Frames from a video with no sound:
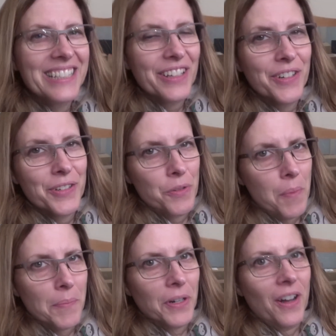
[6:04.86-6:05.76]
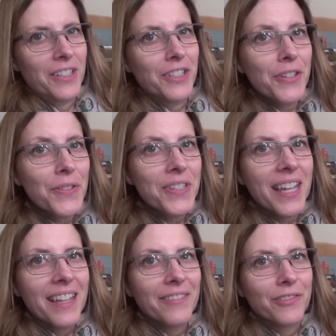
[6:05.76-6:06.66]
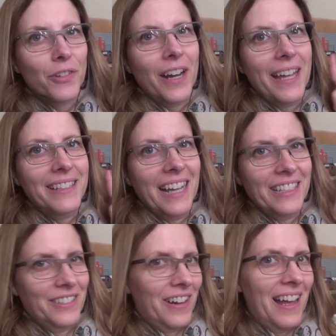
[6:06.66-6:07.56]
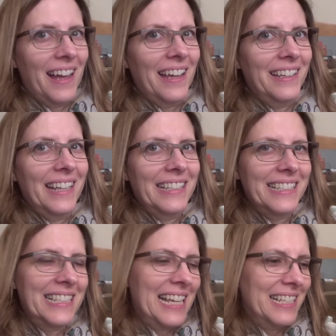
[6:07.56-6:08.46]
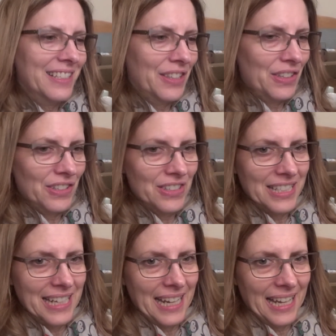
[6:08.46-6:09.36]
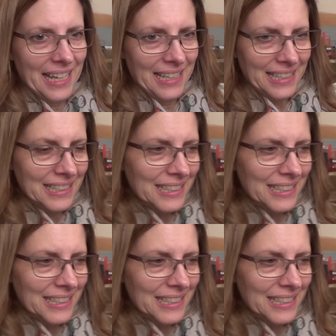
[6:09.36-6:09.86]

So you remember on Tuesday the floor had not dried and today is Thursday